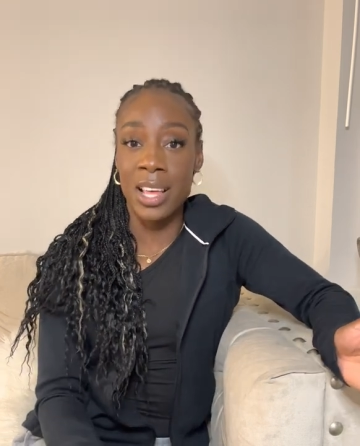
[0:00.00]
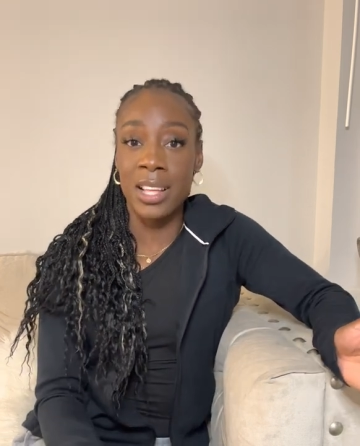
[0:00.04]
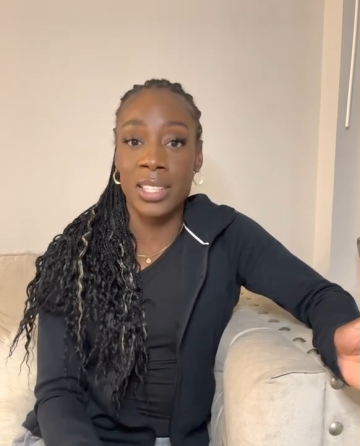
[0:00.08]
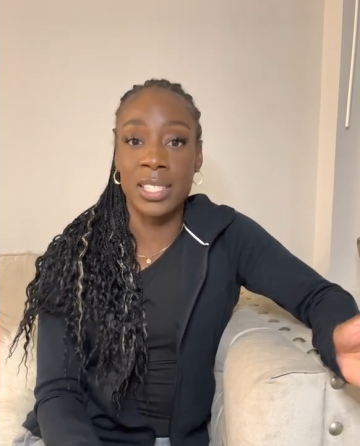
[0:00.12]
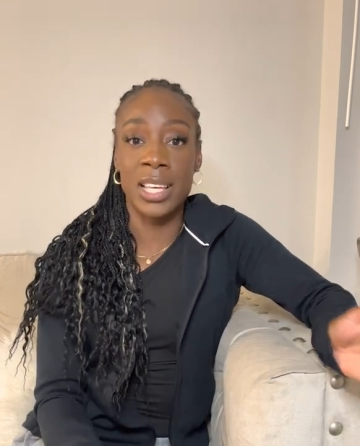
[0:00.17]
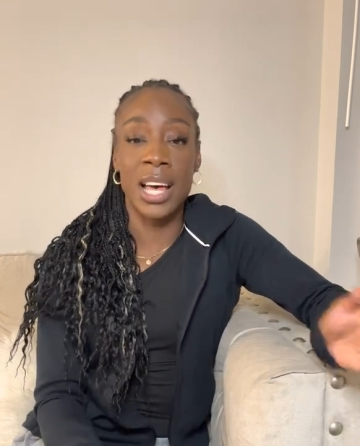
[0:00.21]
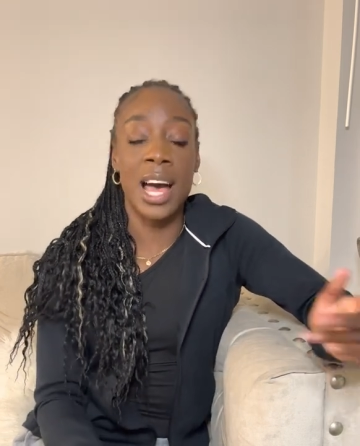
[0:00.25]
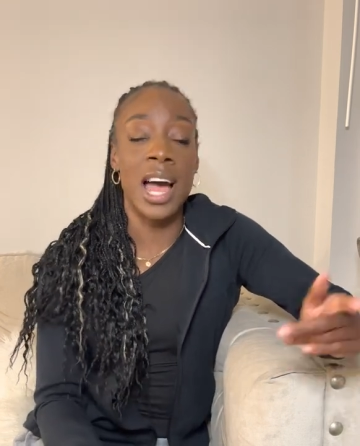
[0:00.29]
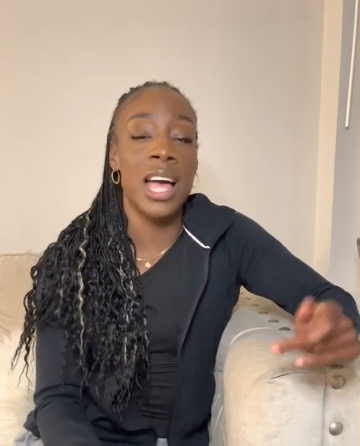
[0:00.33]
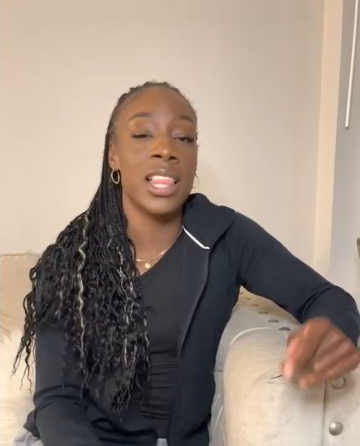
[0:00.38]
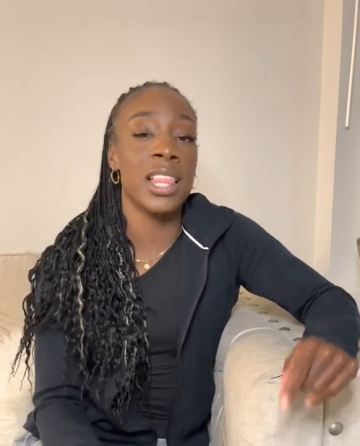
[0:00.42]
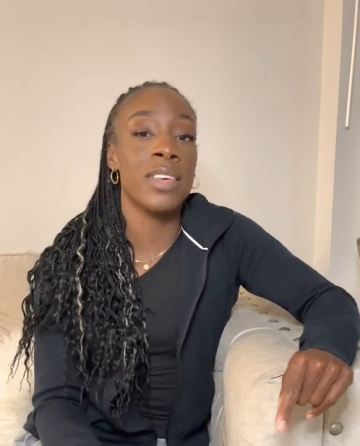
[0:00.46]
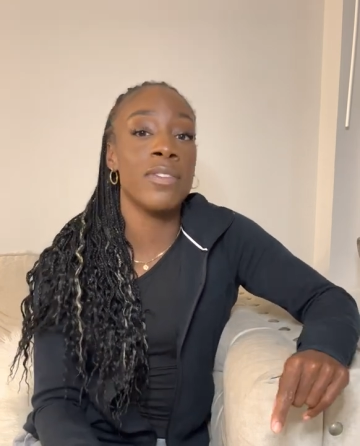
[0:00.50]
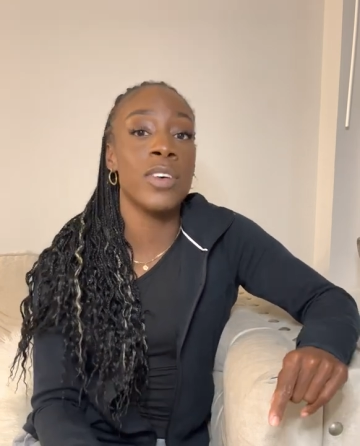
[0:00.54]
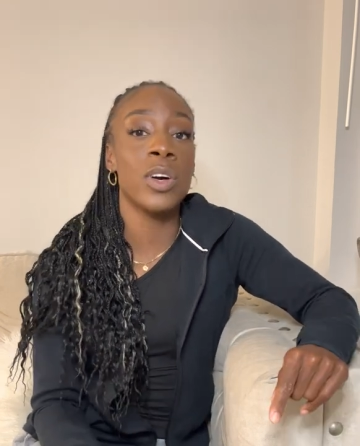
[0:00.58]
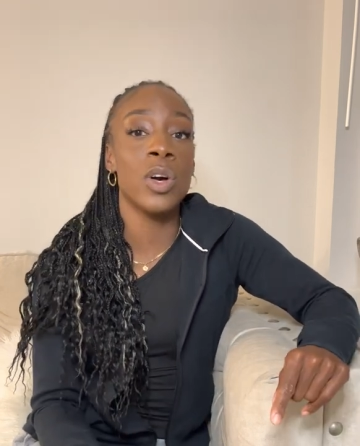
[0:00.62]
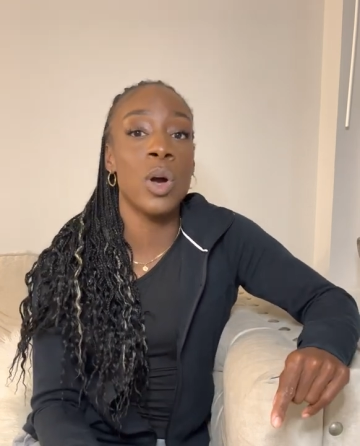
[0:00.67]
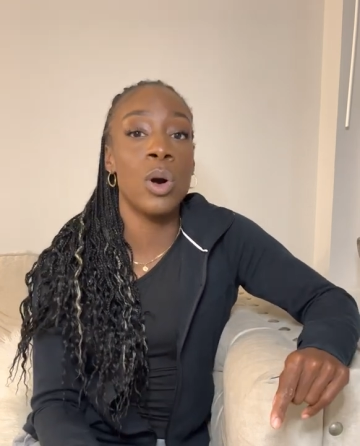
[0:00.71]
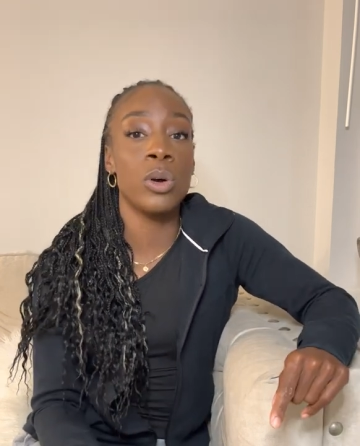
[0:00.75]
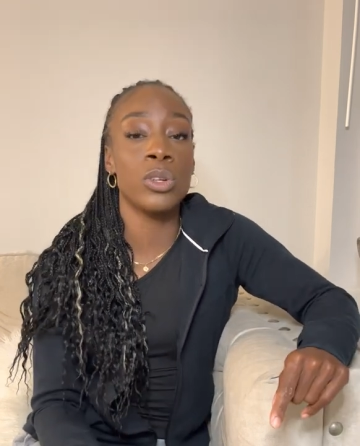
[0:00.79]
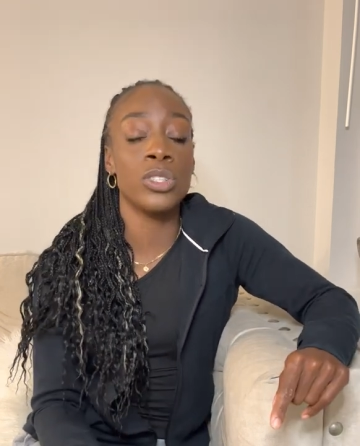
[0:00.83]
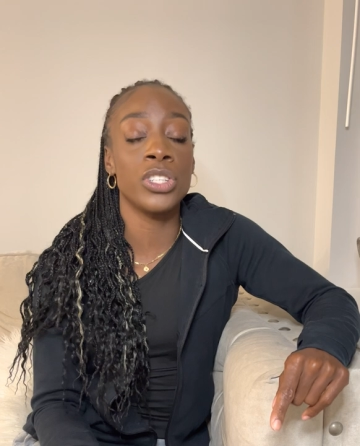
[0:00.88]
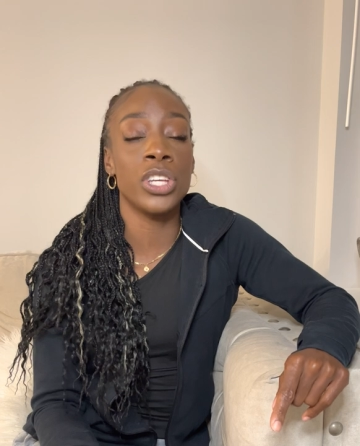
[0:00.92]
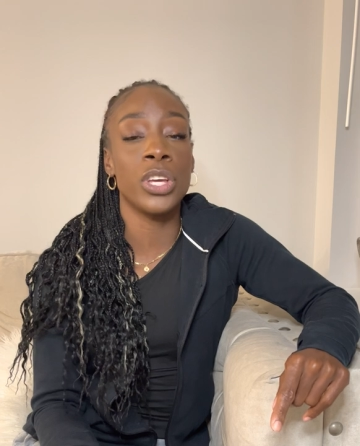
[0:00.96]
to high-level
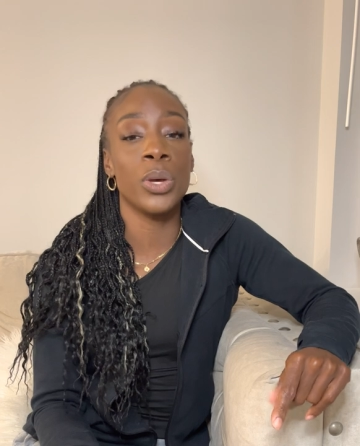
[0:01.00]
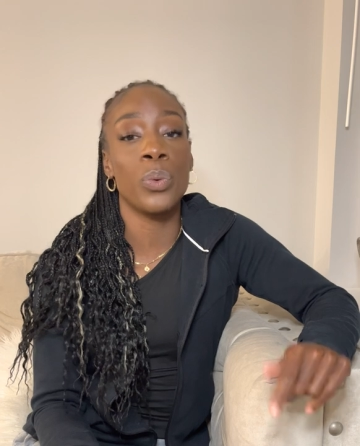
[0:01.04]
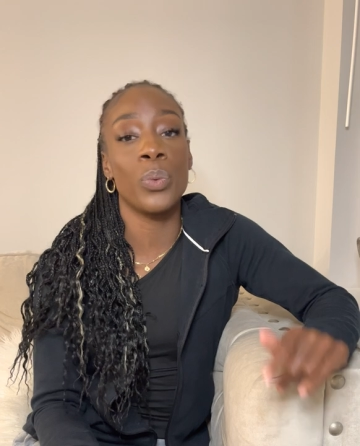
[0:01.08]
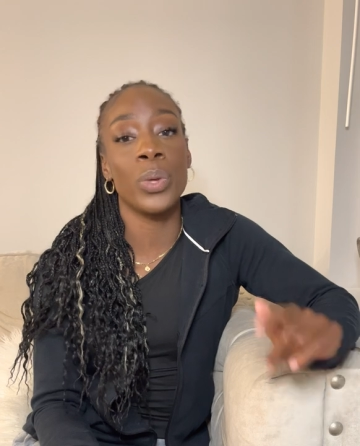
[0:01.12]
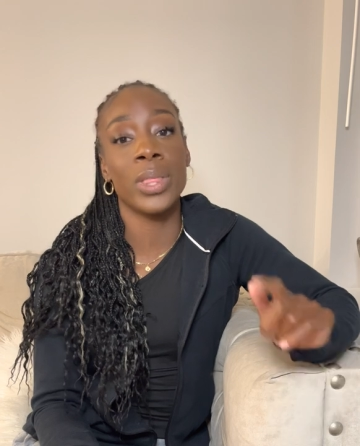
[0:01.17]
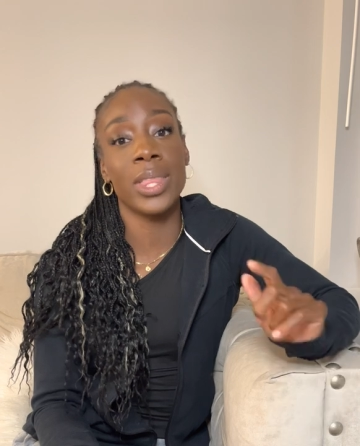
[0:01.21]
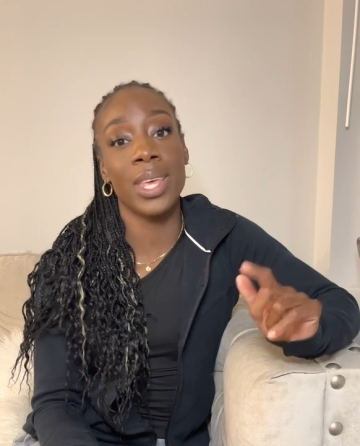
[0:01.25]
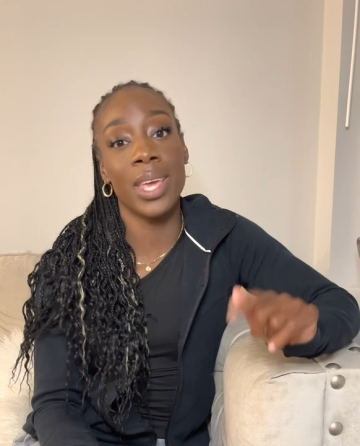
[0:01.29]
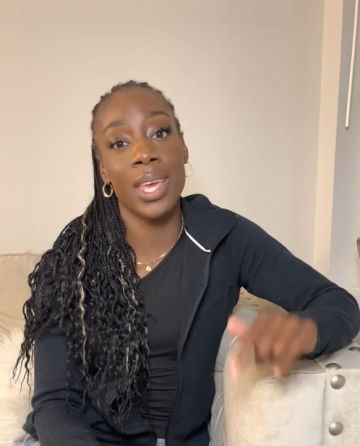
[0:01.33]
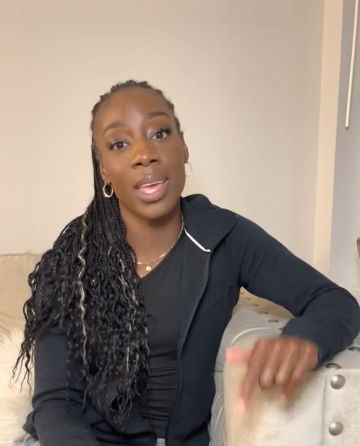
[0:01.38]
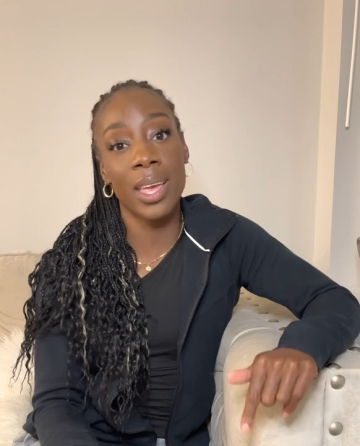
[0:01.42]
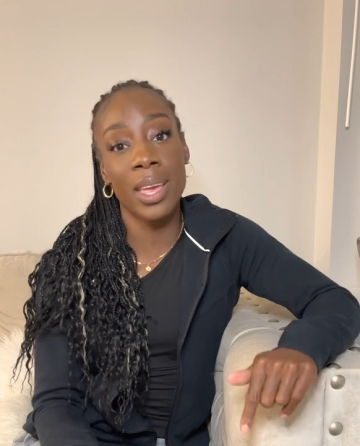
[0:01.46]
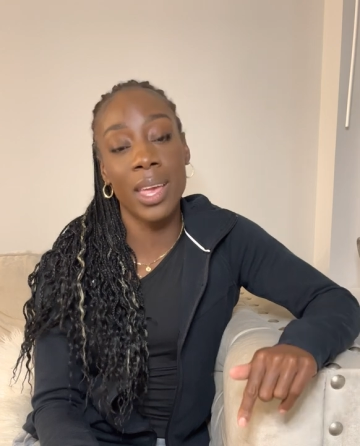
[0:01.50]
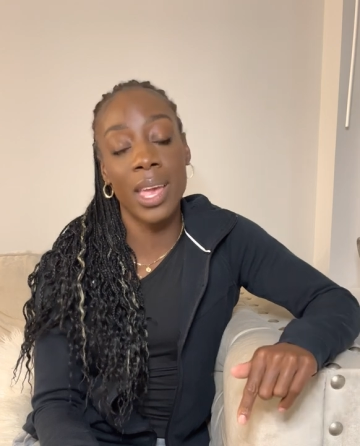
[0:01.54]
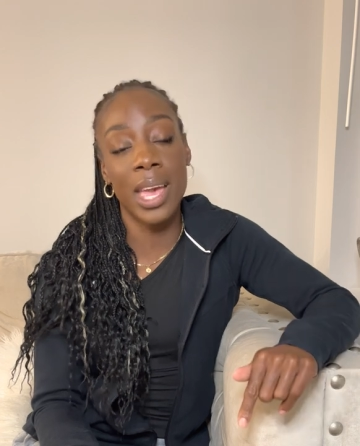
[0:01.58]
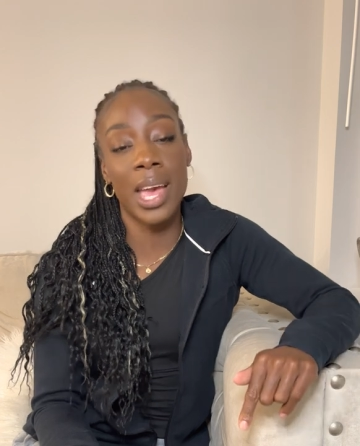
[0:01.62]
coaching within